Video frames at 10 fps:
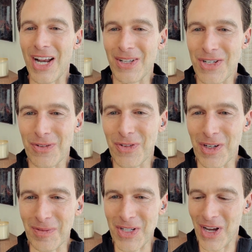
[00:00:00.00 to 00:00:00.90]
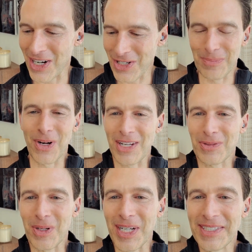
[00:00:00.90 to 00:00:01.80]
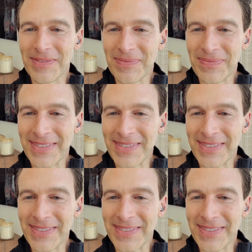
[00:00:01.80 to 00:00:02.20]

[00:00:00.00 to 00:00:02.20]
challenge in front of us. So how did you break through it?